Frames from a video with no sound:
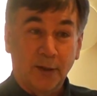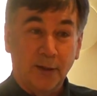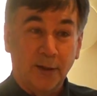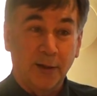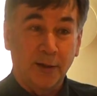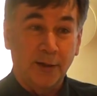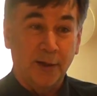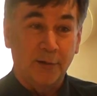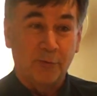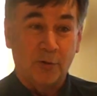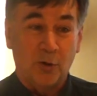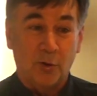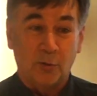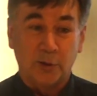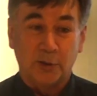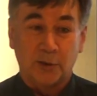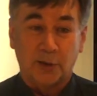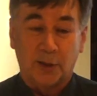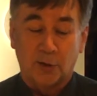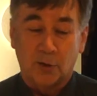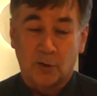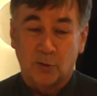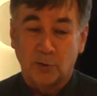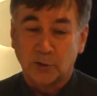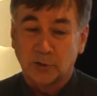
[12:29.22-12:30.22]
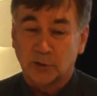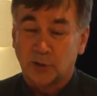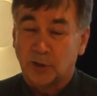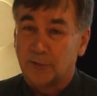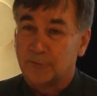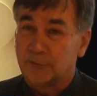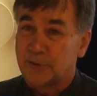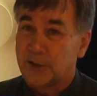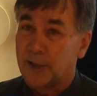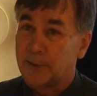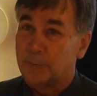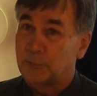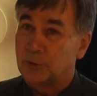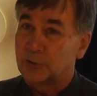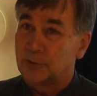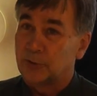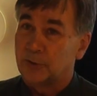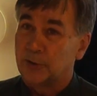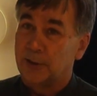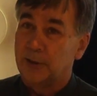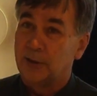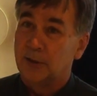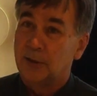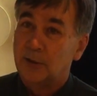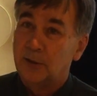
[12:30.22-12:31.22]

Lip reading: And I'd always loved chemistry.